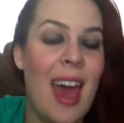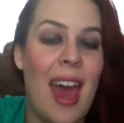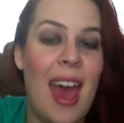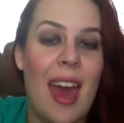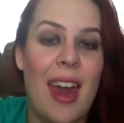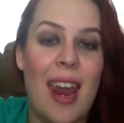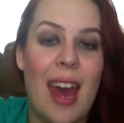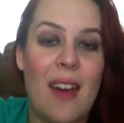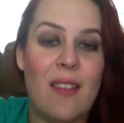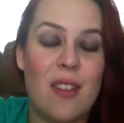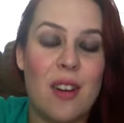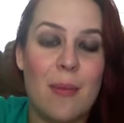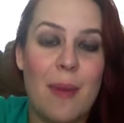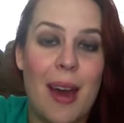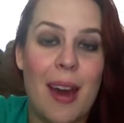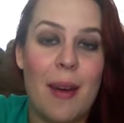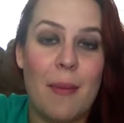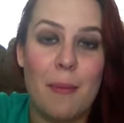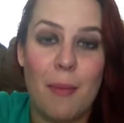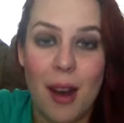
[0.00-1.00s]
And after
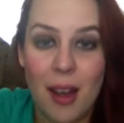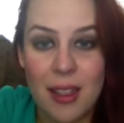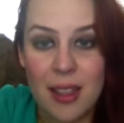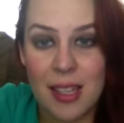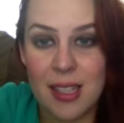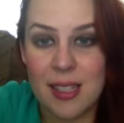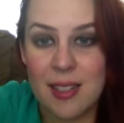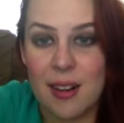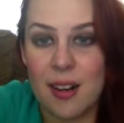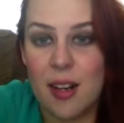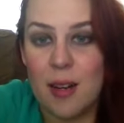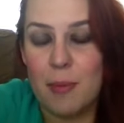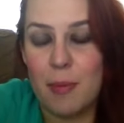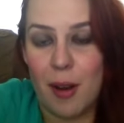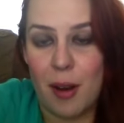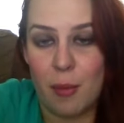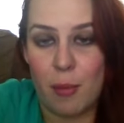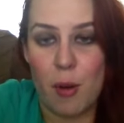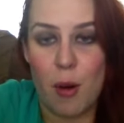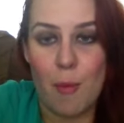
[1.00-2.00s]
about a month, it started to
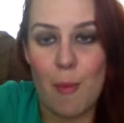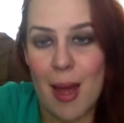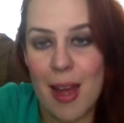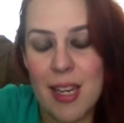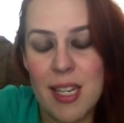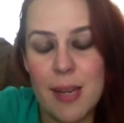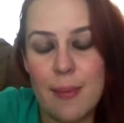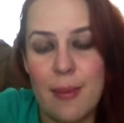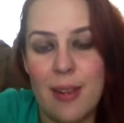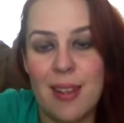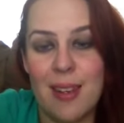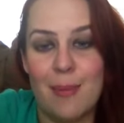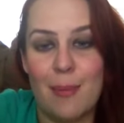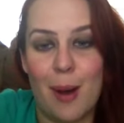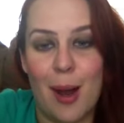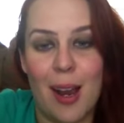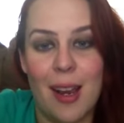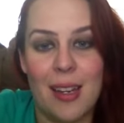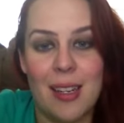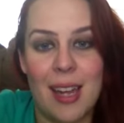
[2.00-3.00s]
build momentum in their
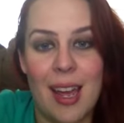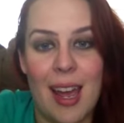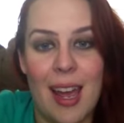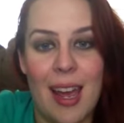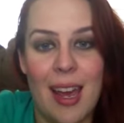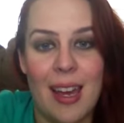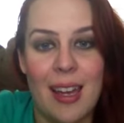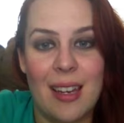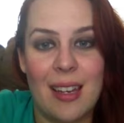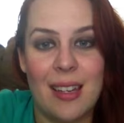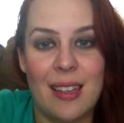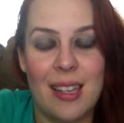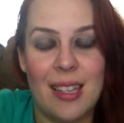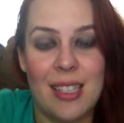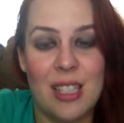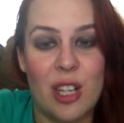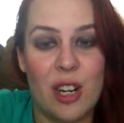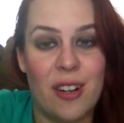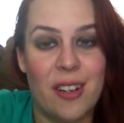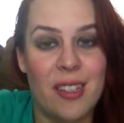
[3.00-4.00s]
mind, and they
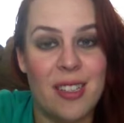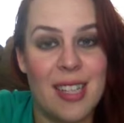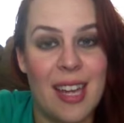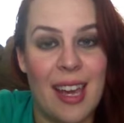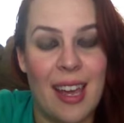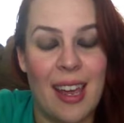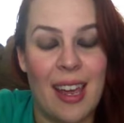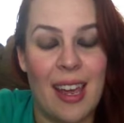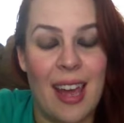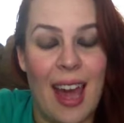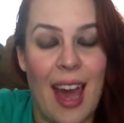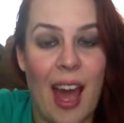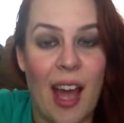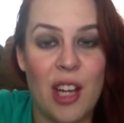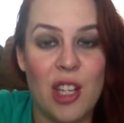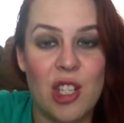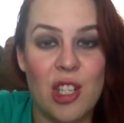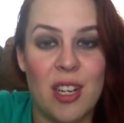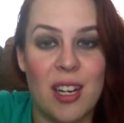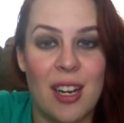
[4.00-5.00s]
started taking
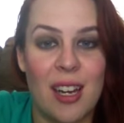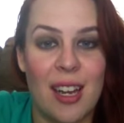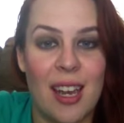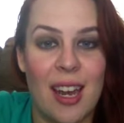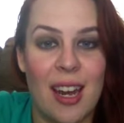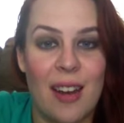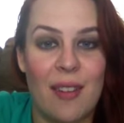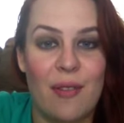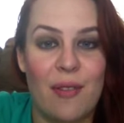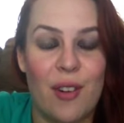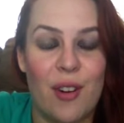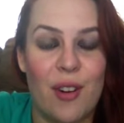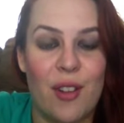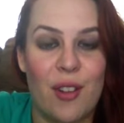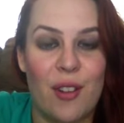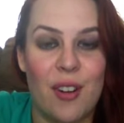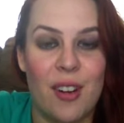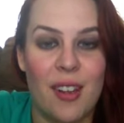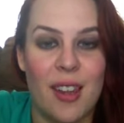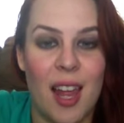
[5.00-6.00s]
action and getting
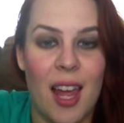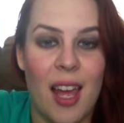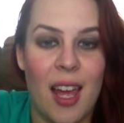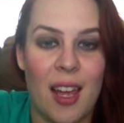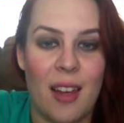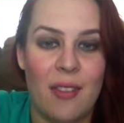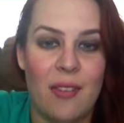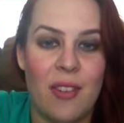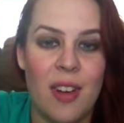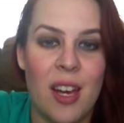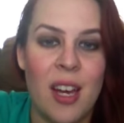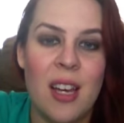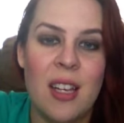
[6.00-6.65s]
further in life.